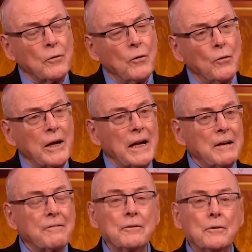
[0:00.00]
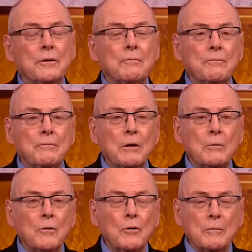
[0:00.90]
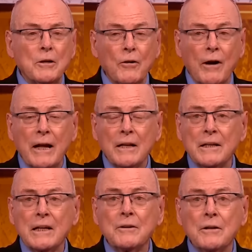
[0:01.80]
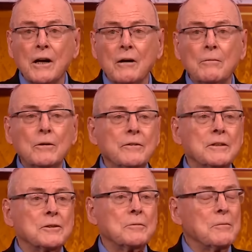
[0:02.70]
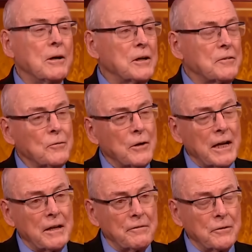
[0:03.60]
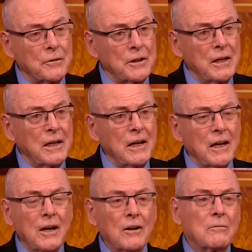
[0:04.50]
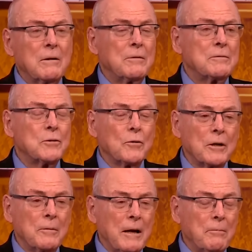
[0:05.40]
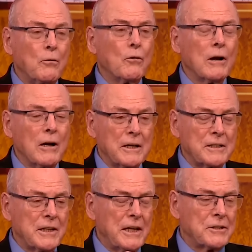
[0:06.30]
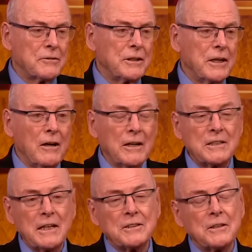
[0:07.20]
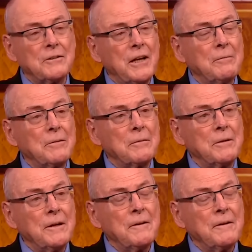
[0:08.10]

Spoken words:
organic food, and people called him a crank, and now you can't move in supermarkets for organic food. I can remember him talking about poor architecture, and the architects condemned him.